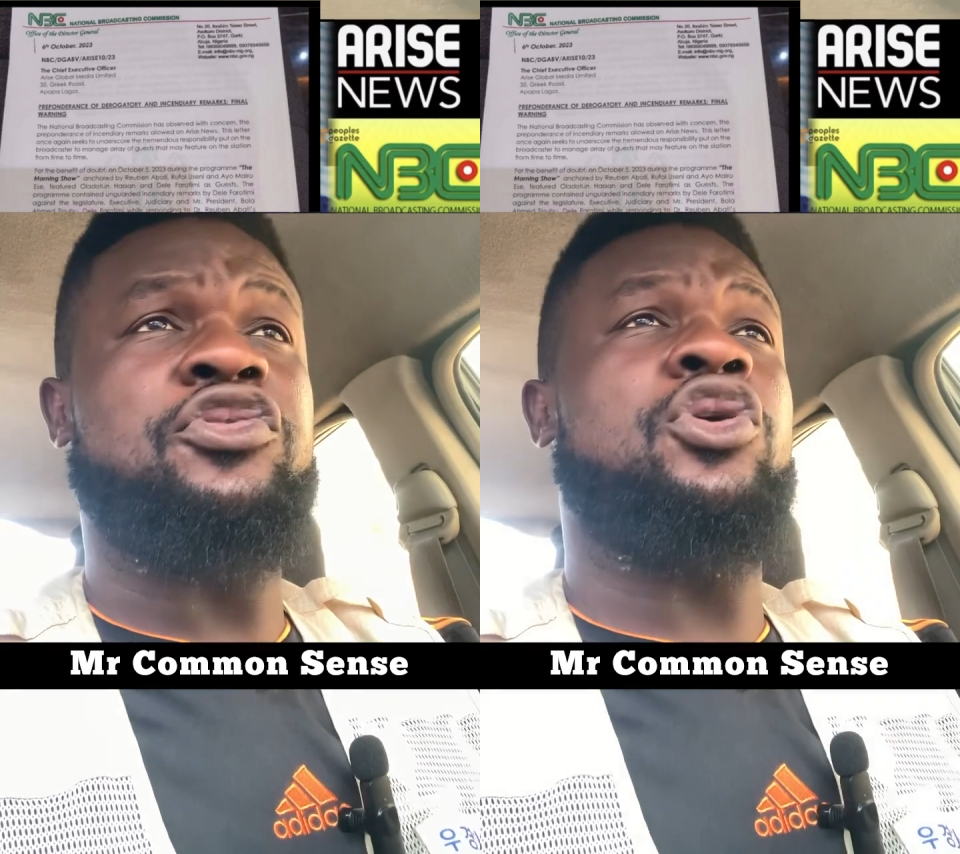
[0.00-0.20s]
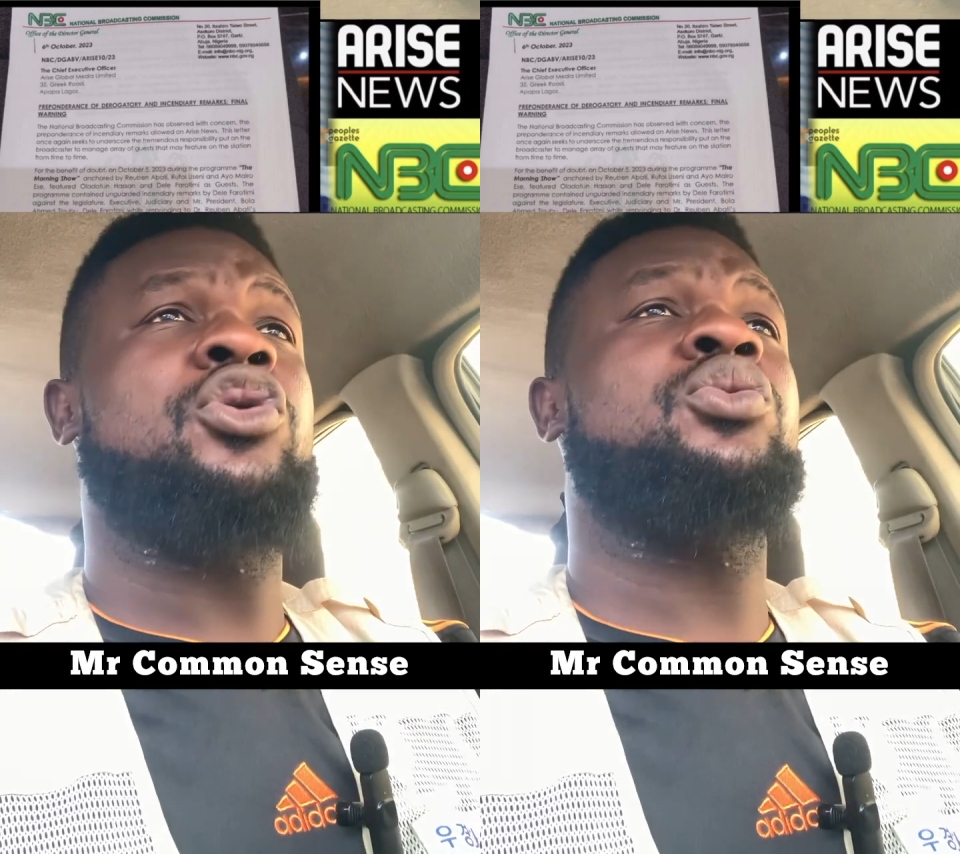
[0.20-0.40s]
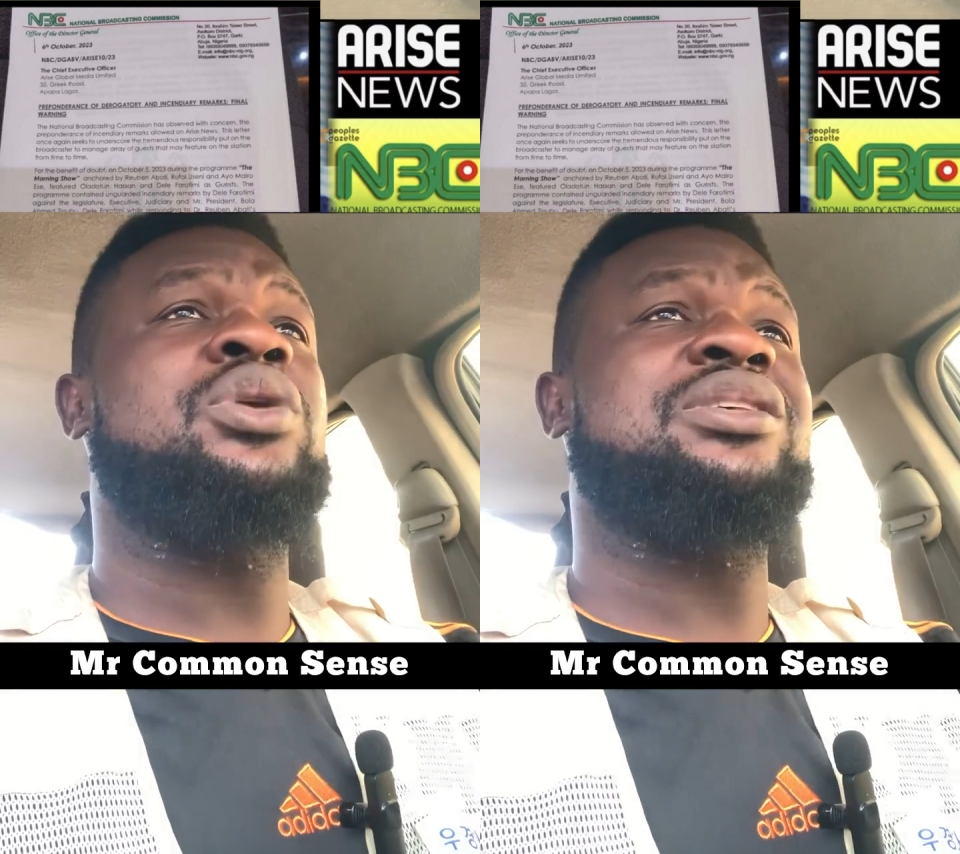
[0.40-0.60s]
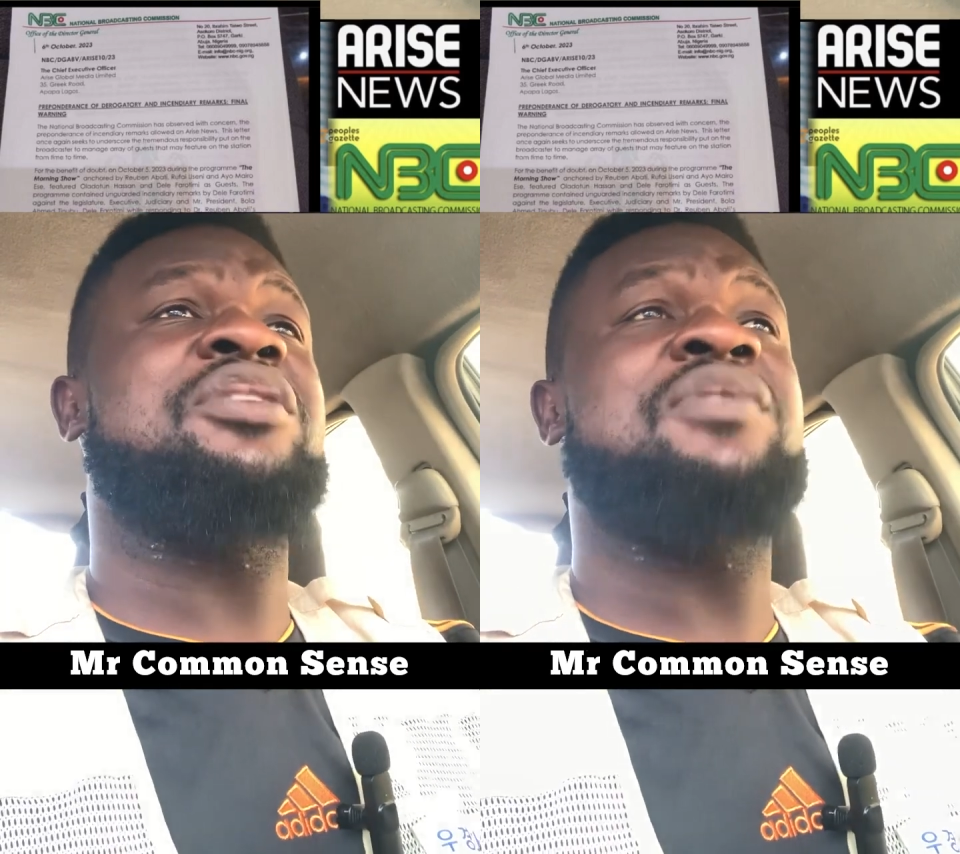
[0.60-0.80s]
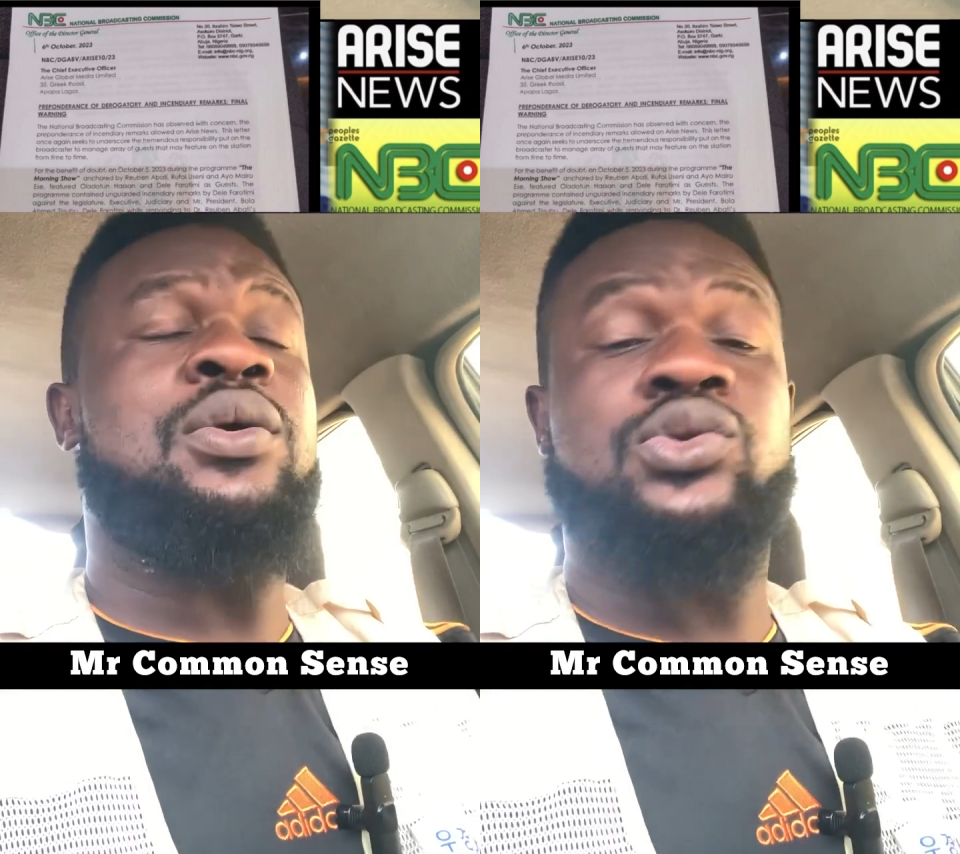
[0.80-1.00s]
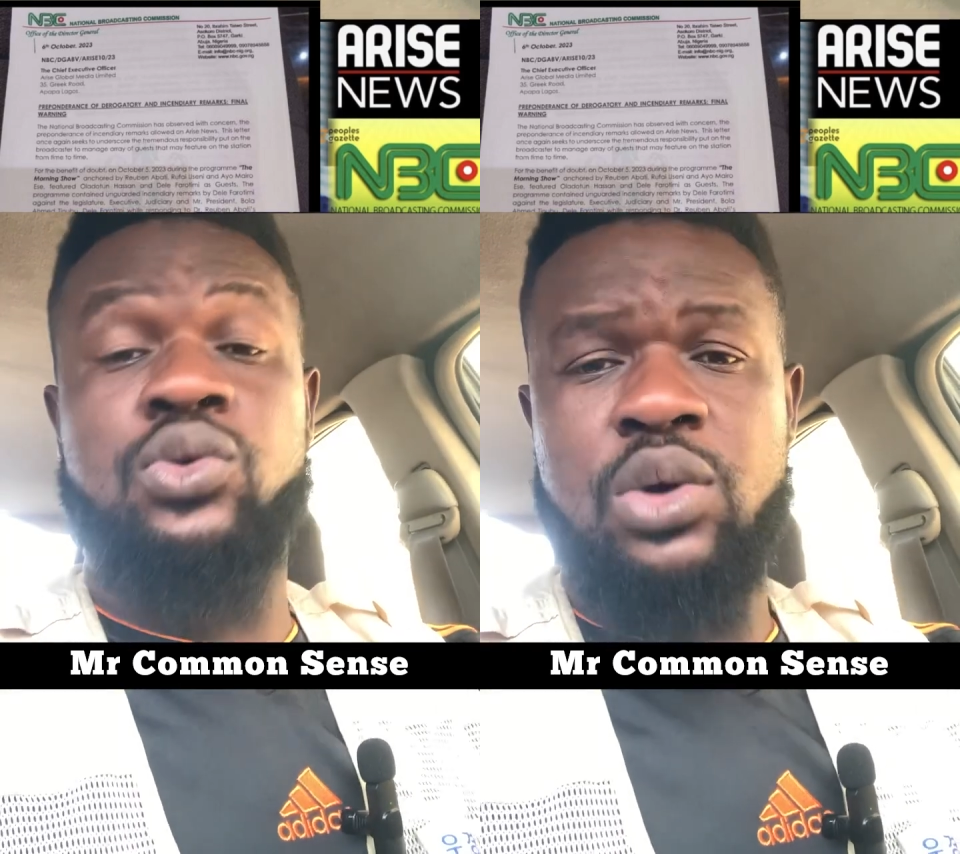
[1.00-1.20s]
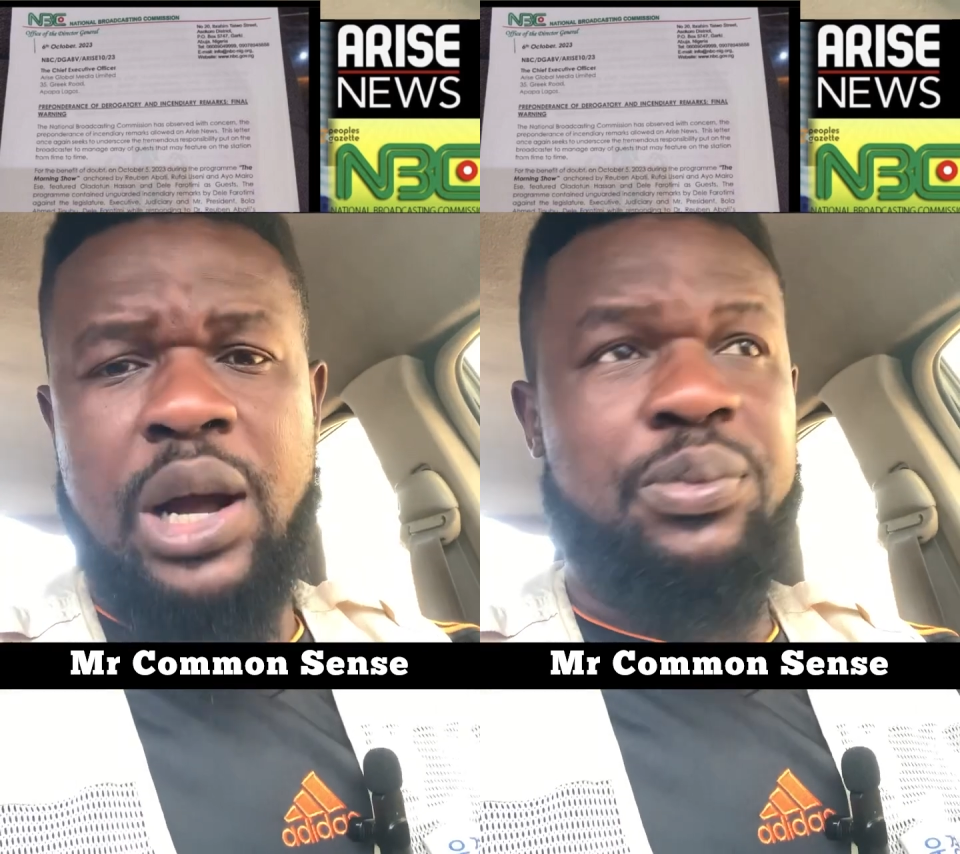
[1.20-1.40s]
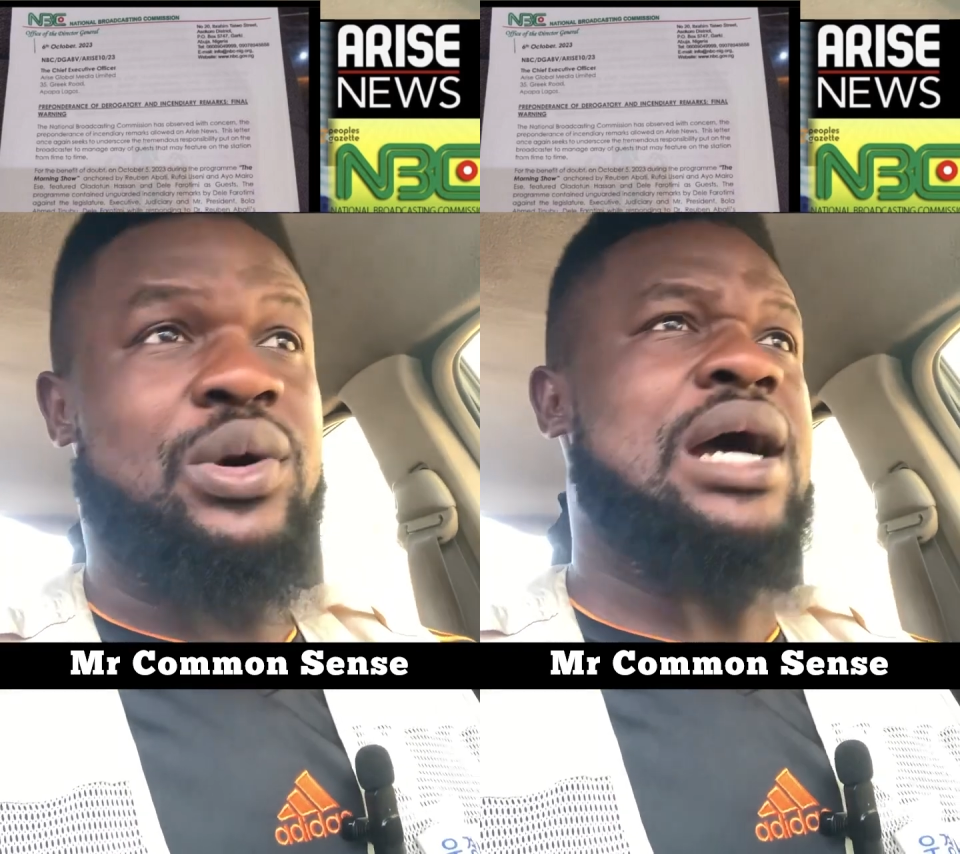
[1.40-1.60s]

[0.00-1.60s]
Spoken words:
for whatever was going to happen.